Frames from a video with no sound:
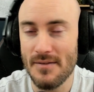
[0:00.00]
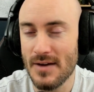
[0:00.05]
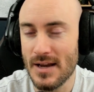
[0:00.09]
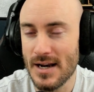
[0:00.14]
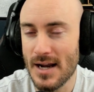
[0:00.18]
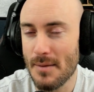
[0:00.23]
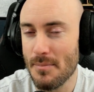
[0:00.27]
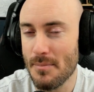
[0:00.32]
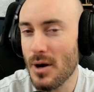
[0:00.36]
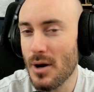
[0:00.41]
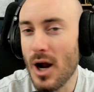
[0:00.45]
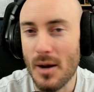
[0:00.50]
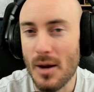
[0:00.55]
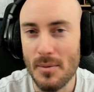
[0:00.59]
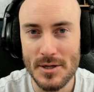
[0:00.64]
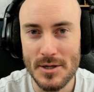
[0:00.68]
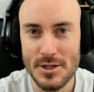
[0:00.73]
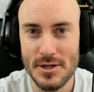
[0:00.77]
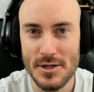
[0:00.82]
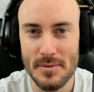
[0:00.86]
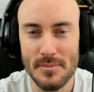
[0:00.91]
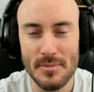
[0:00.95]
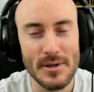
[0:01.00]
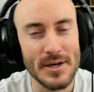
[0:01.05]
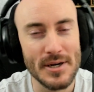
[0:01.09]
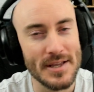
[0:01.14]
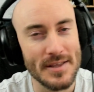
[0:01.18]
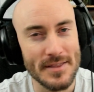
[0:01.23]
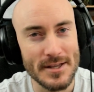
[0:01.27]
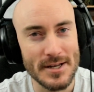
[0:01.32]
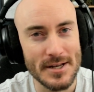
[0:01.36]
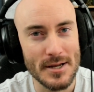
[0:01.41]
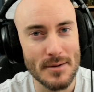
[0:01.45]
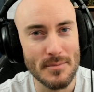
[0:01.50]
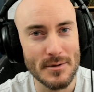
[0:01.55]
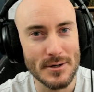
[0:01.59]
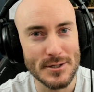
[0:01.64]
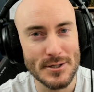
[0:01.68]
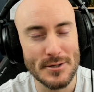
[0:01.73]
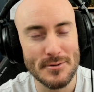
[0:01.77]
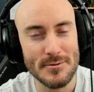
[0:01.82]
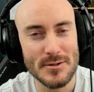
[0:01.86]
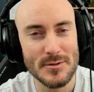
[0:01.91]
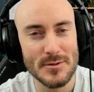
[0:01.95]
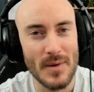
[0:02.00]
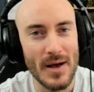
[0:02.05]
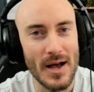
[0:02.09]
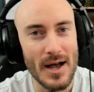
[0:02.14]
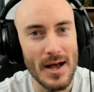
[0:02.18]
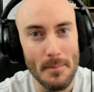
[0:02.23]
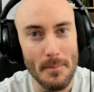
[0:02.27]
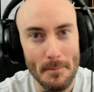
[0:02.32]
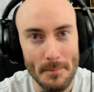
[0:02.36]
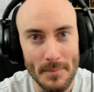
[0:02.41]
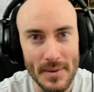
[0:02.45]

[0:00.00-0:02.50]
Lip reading: and I probably should have put it in the number 2 spot,